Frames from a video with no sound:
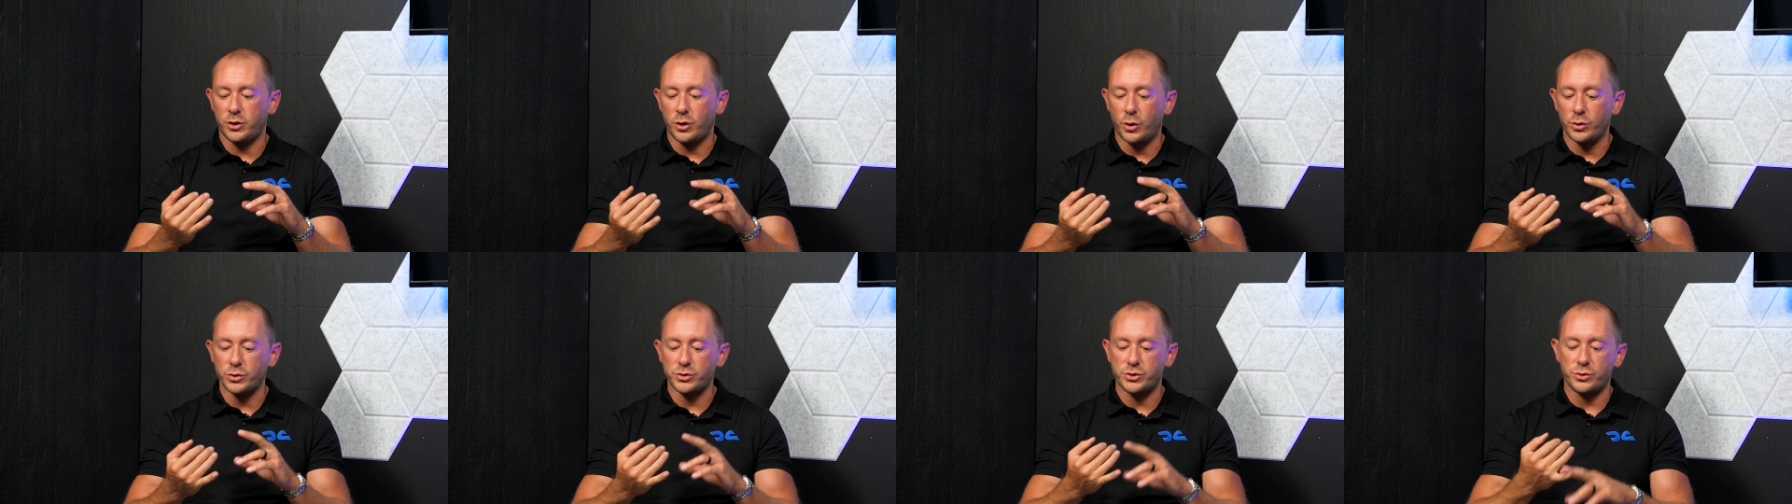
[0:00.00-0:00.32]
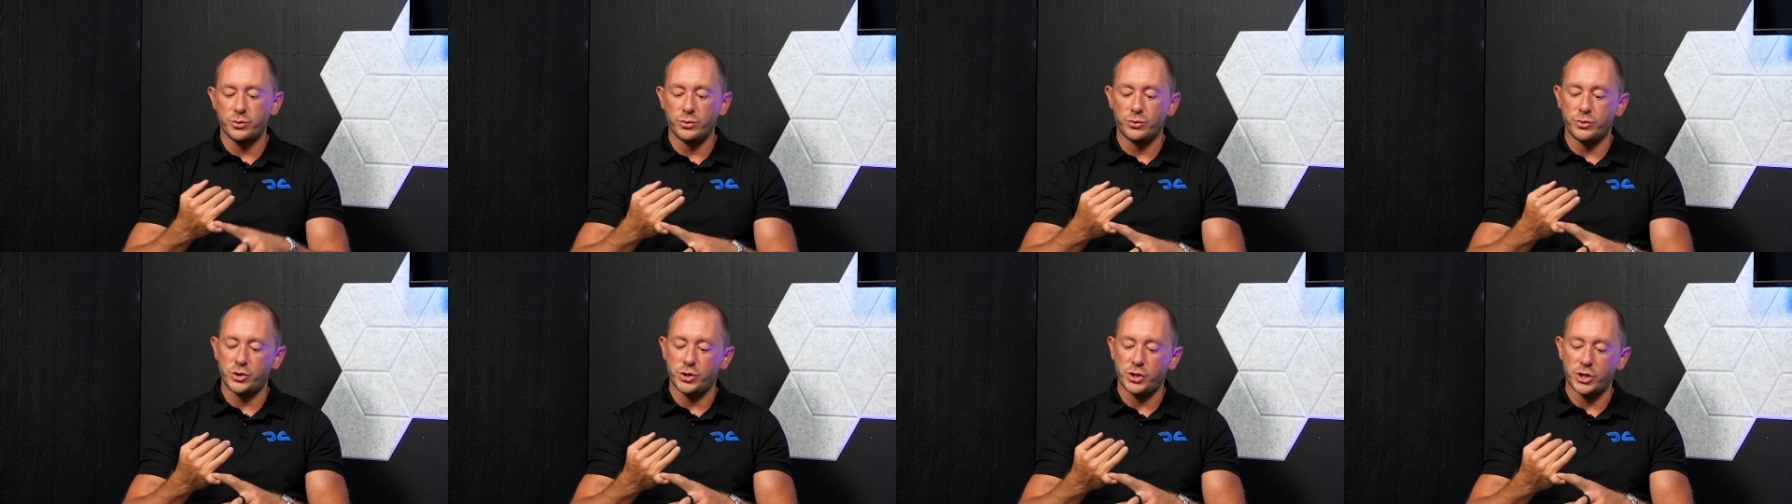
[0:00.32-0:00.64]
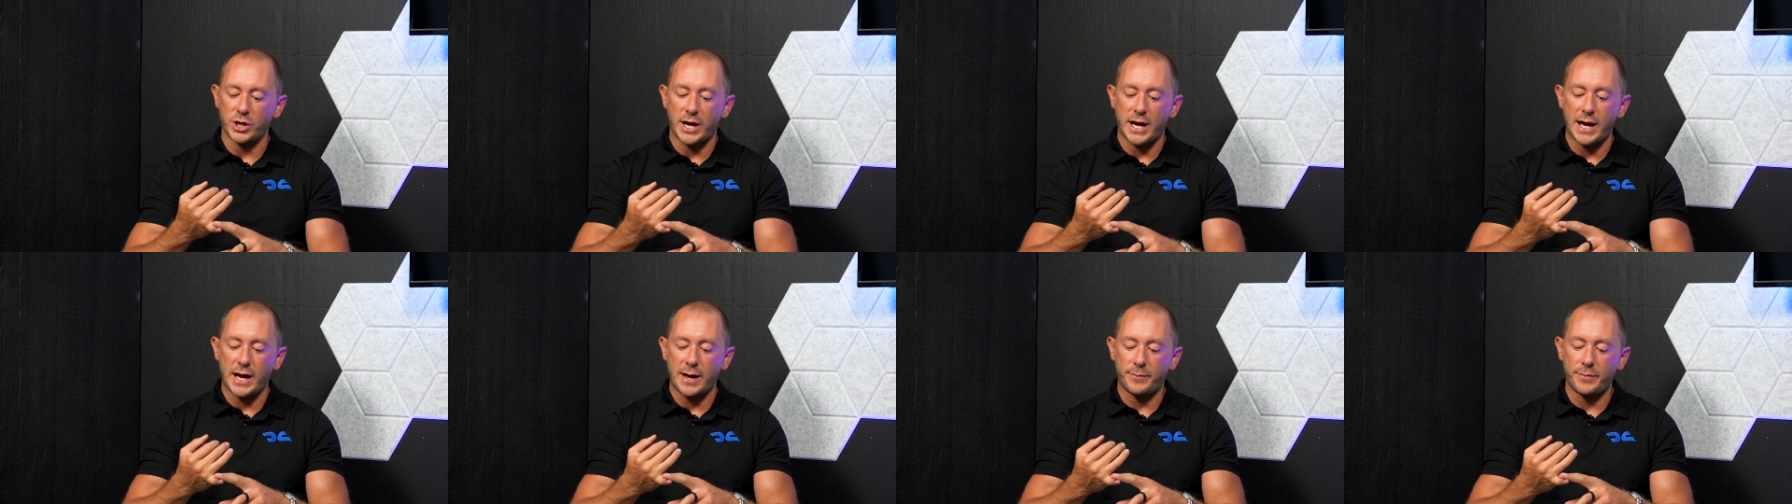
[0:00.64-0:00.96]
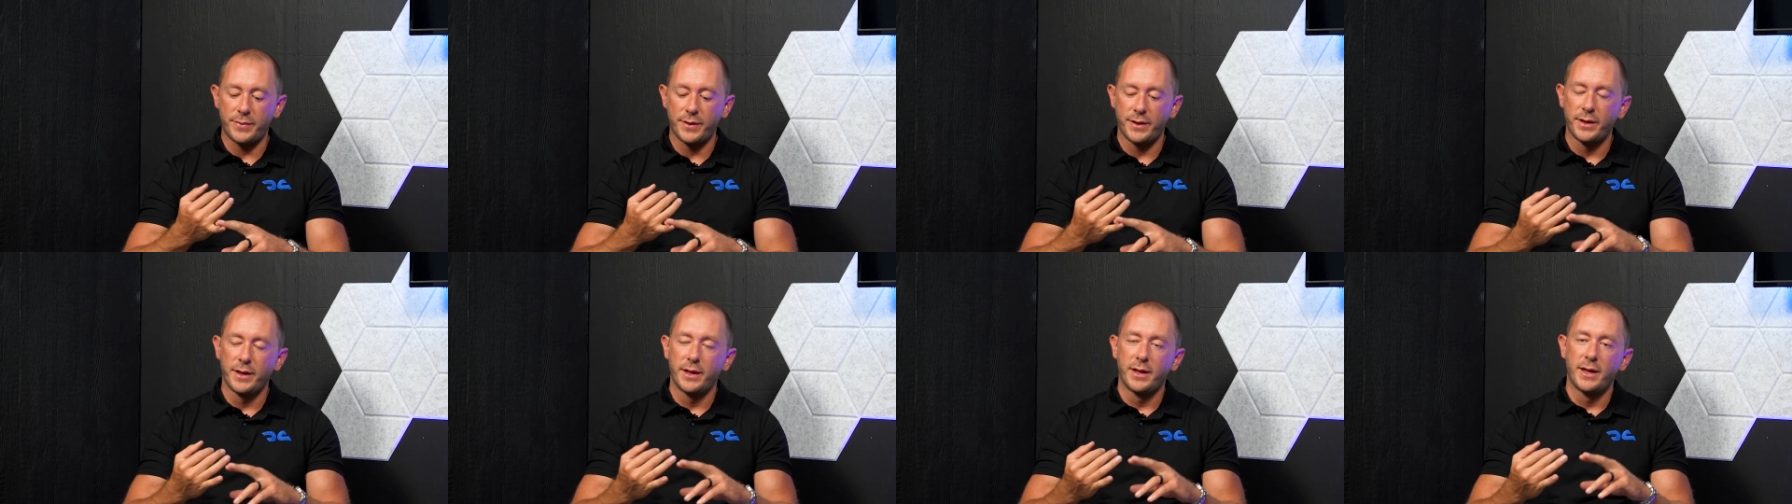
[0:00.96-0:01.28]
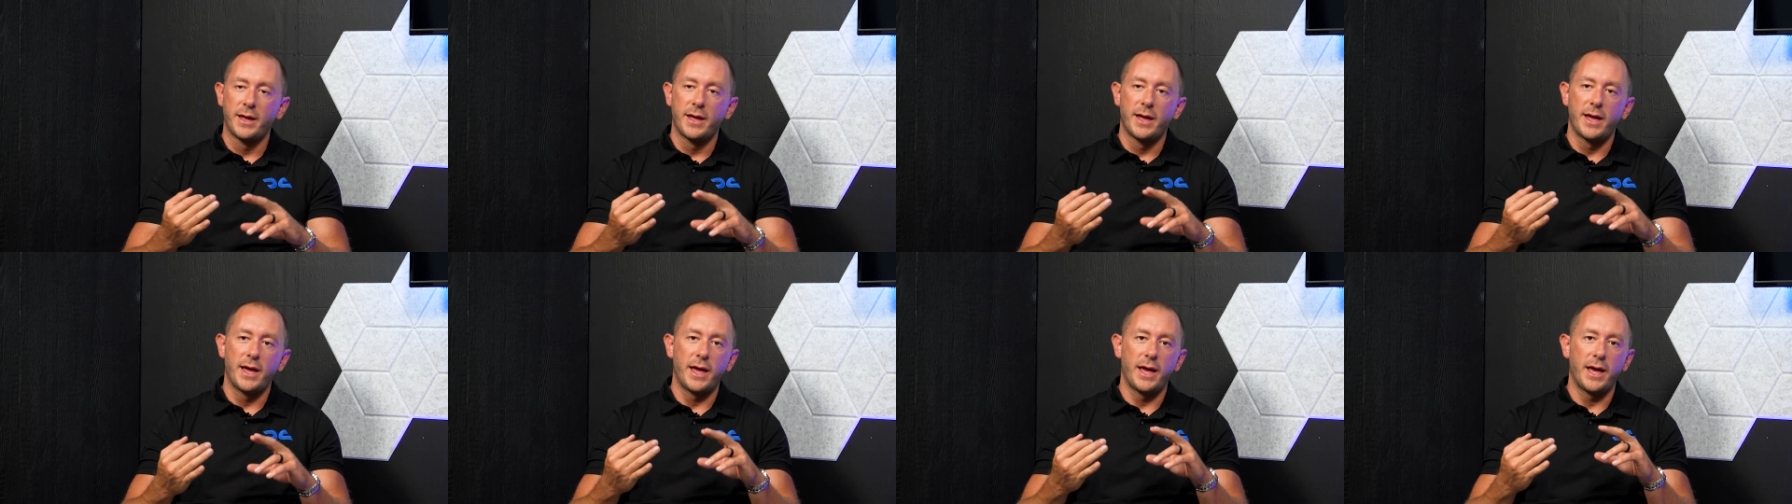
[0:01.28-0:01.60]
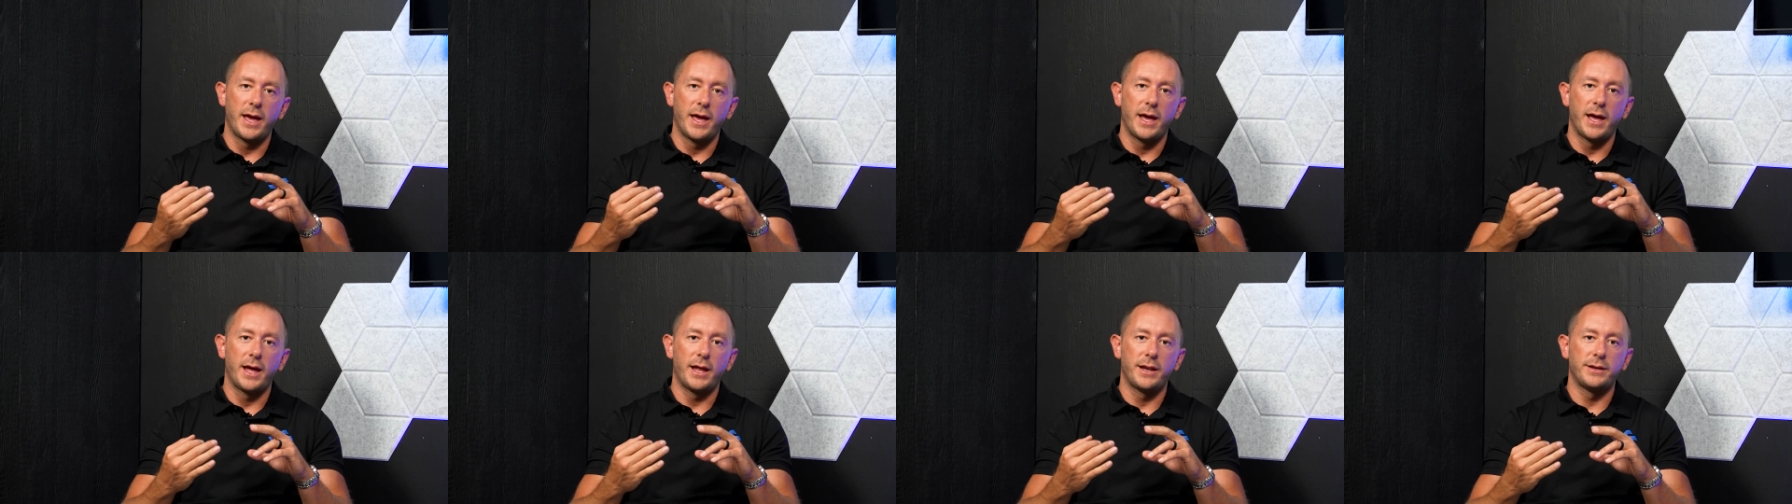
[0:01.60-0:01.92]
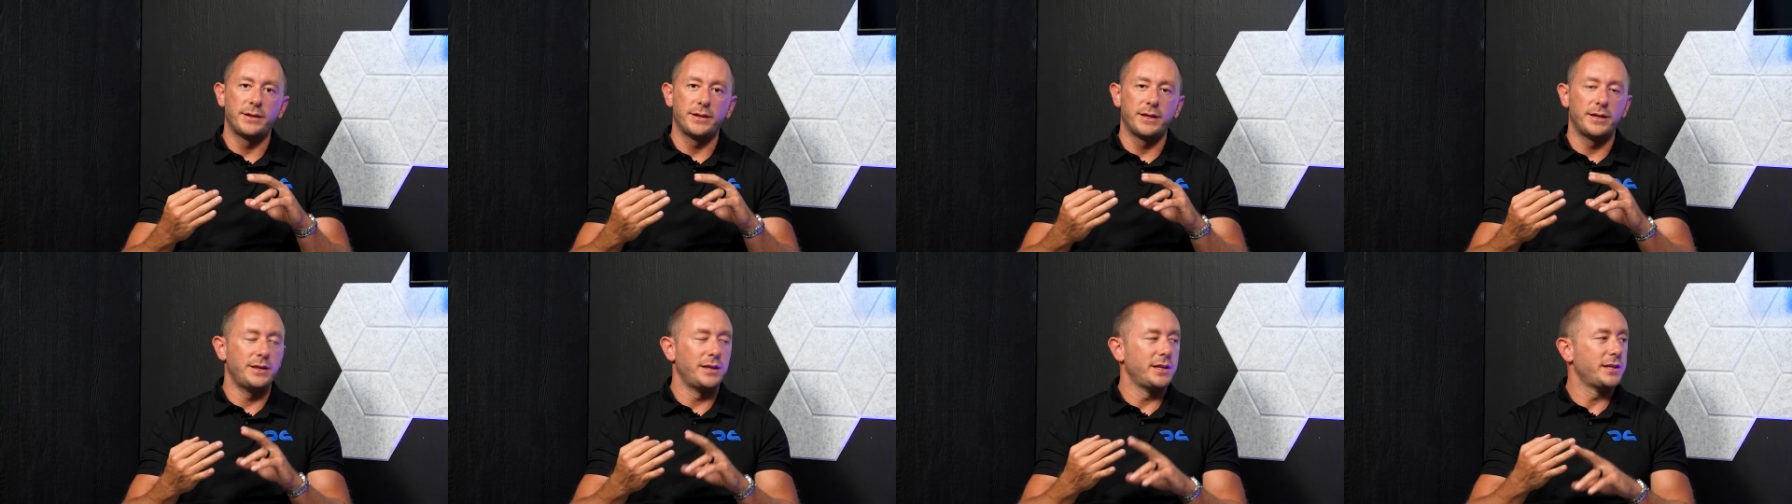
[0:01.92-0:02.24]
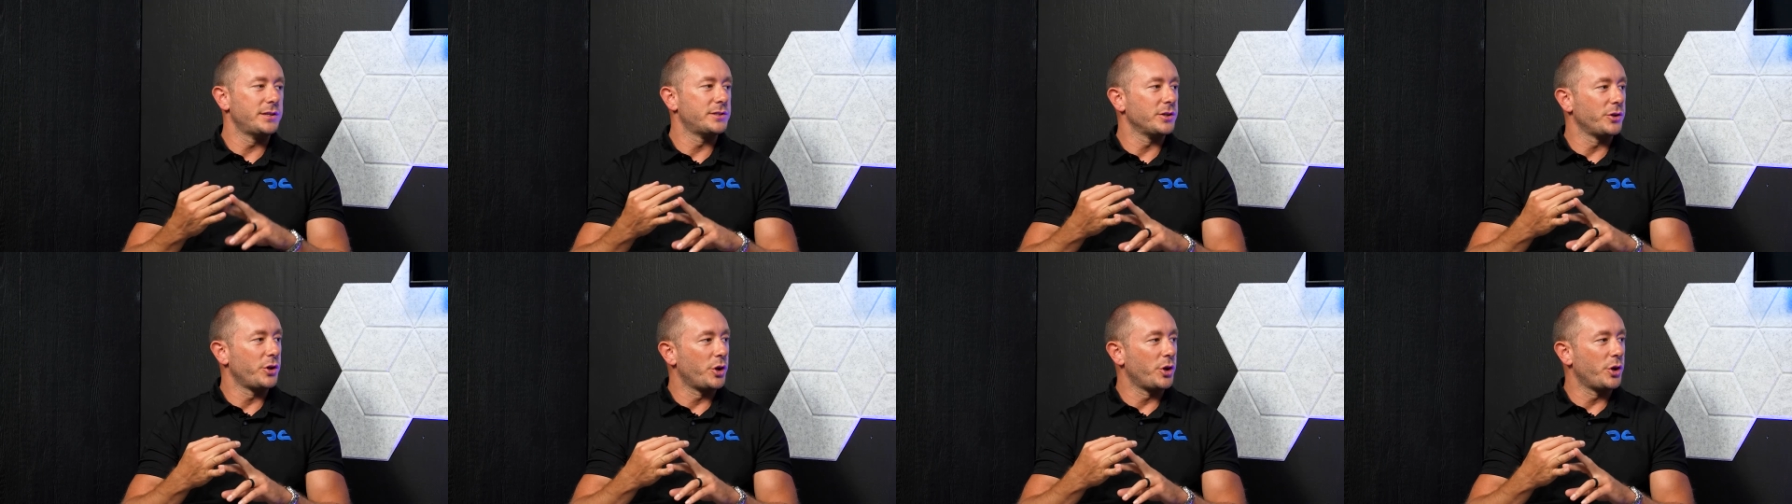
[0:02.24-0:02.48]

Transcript: goes through the shop and it needs a